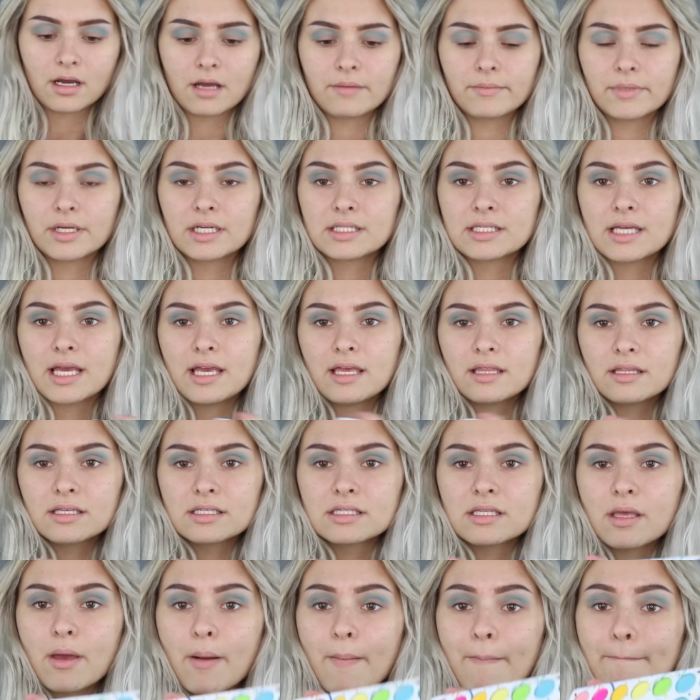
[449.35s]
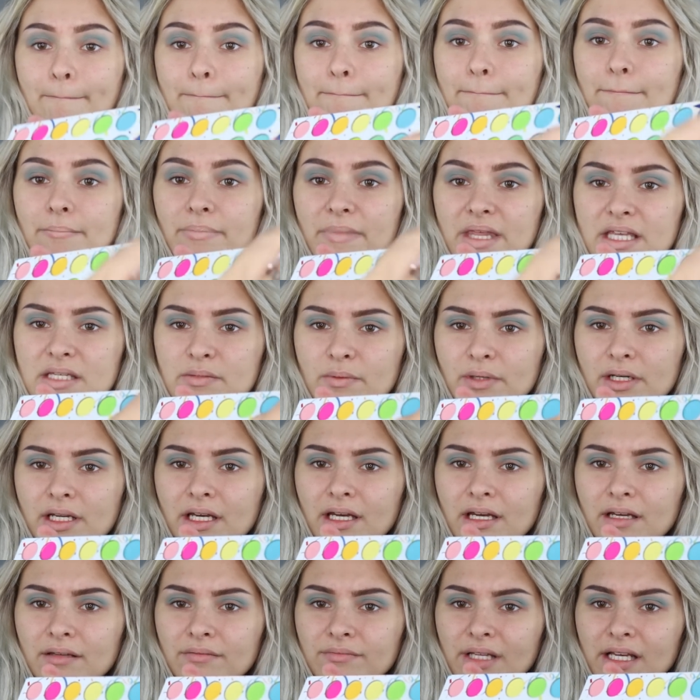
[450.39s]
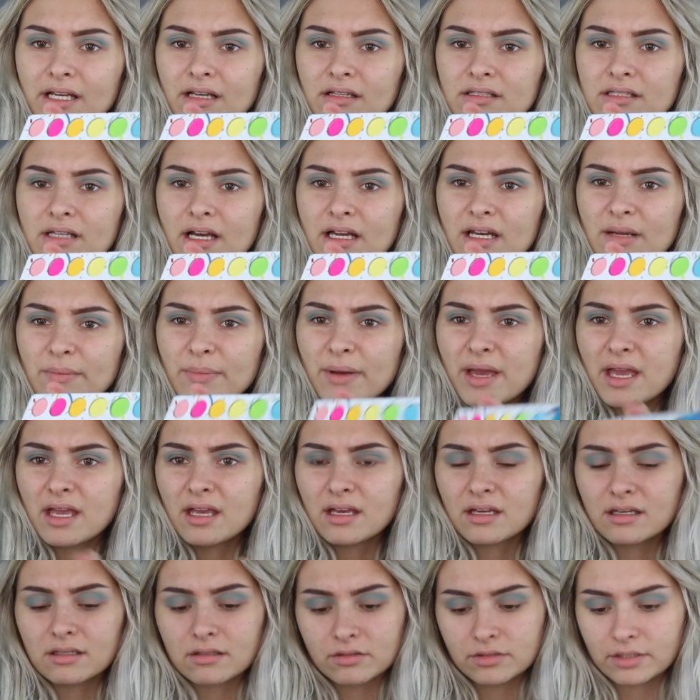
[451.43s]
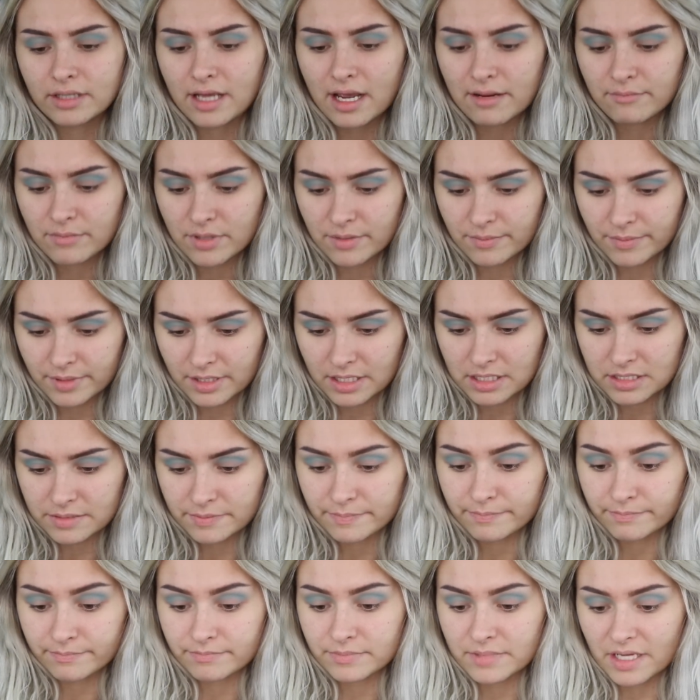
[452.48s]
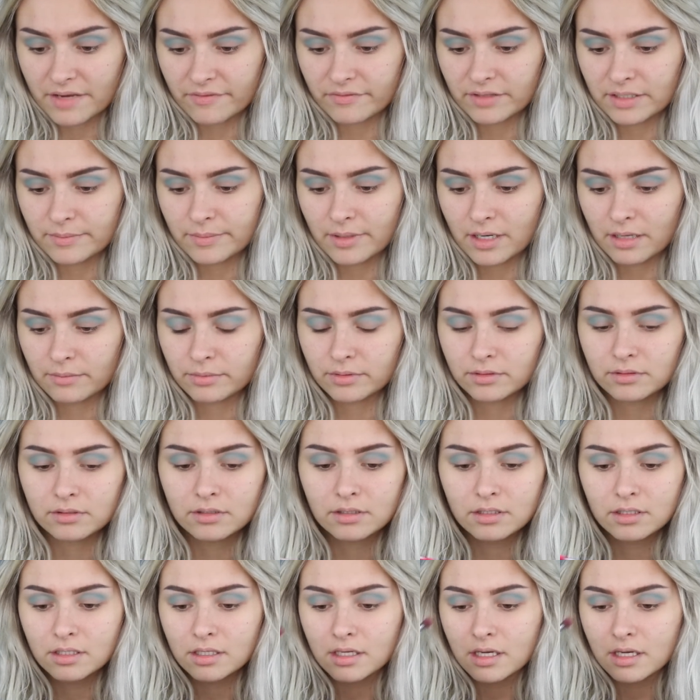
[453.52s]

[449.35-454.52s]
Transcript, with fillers: I'm gonna take this one here. It looks kind of pink on camera, but it's definitely purple.